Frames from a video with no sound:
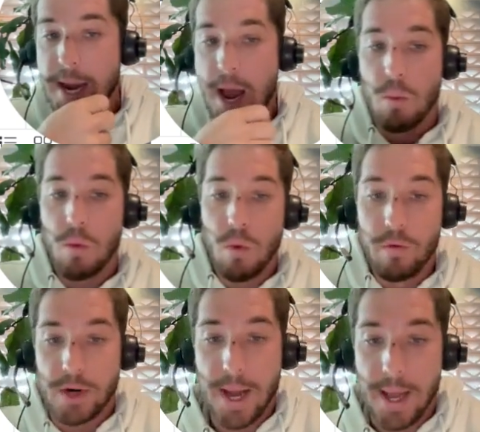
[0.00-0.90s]
Now,
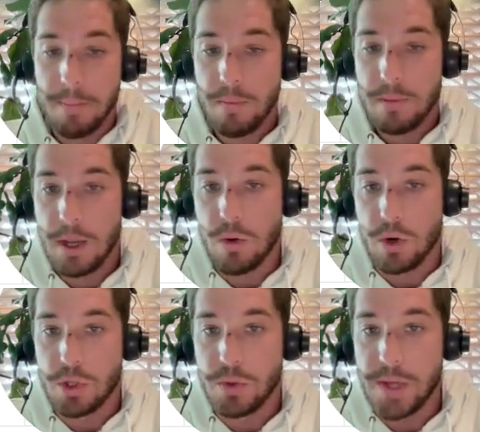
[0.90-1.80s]
over time, in
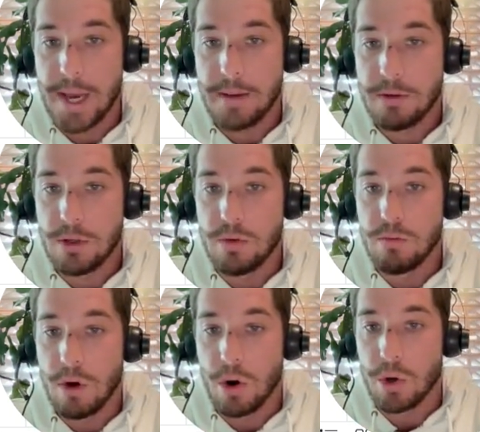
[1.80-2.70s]
order to get to
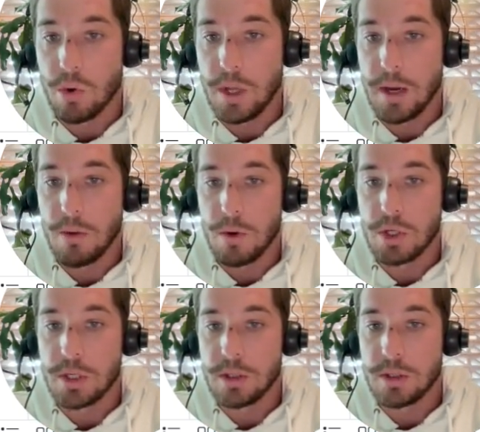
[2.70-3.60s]
our goal here,
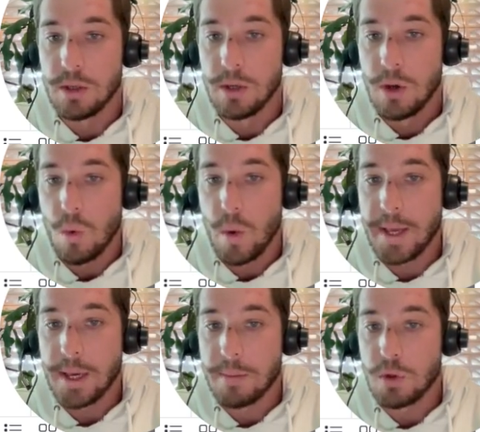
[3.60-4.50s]
which is
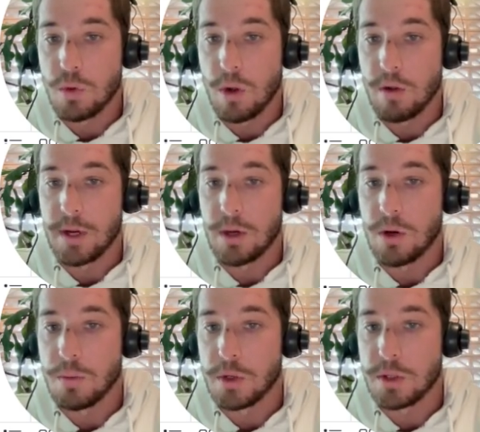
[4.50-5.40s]
waking up to qualified
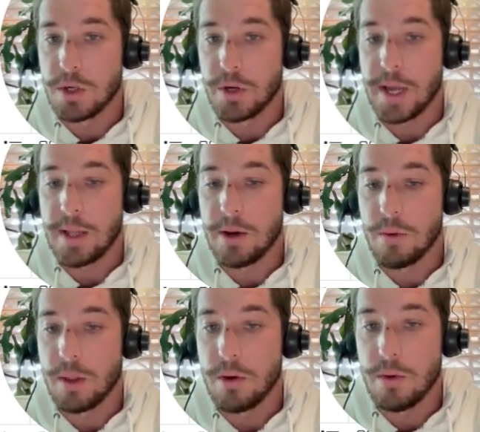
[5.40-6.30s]
calls booked on your calendar
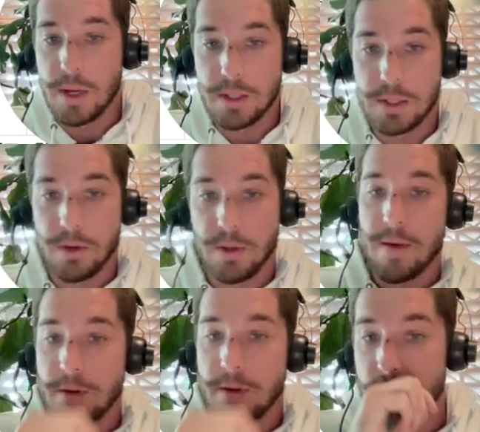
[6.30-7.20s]
without you necessarily
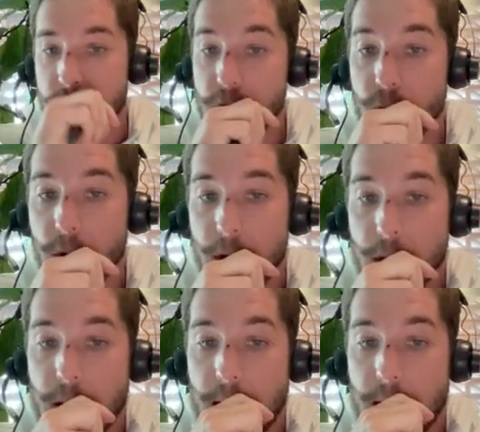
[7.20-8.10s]
having to do
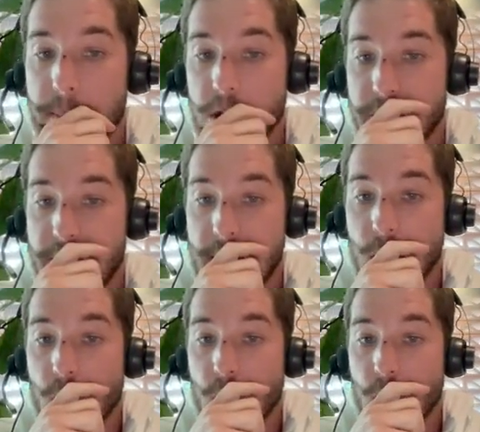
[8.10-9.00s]
much of any
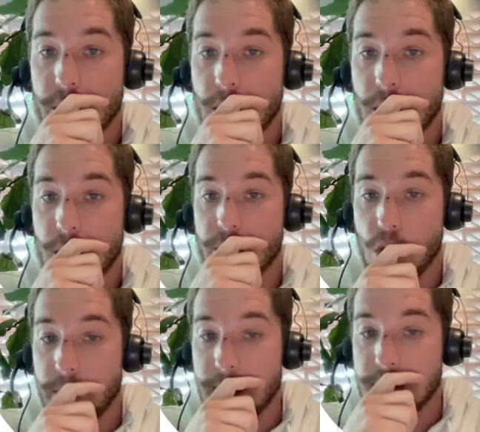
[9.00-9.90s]
work other than
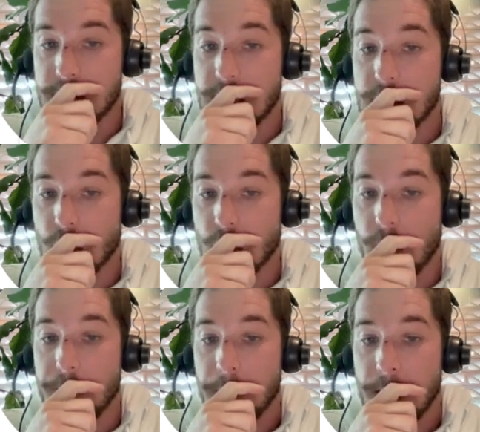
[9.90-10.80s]
showing up to the sales call,